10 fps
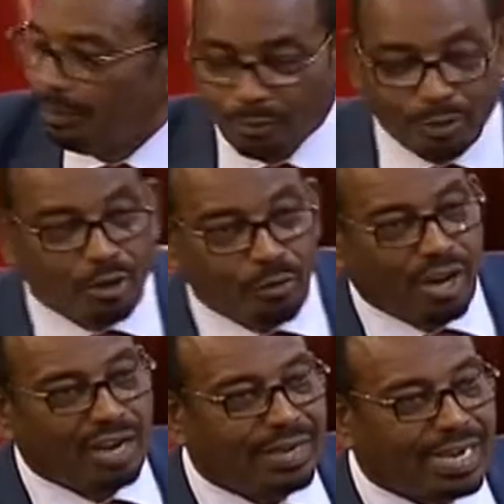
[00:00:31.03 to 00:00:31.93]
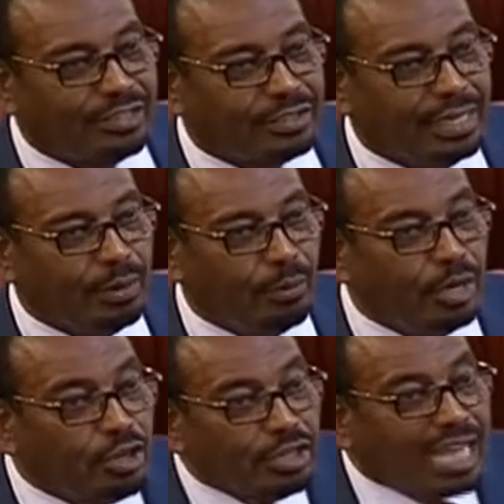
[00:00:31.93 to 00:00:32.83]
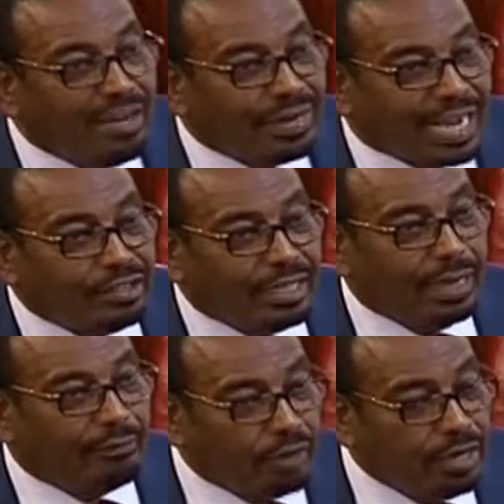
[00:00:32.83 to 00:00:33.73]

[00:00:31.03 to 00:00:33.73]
We don't, we don't have a country. We don't have a country.